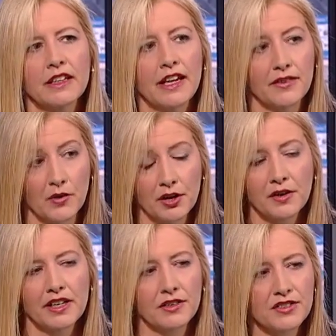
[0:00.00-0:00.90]
Yeah, there are
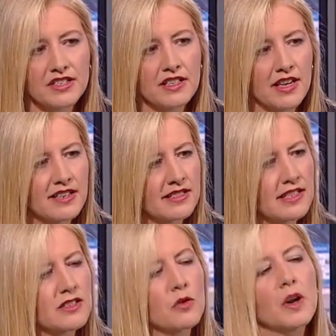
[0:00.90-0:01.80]
credit unions in the United
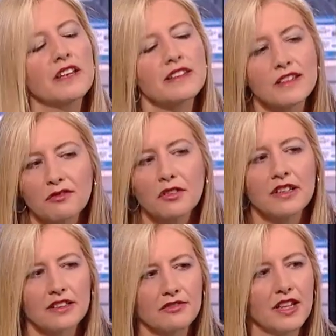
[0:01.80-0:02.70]
States. Quite different,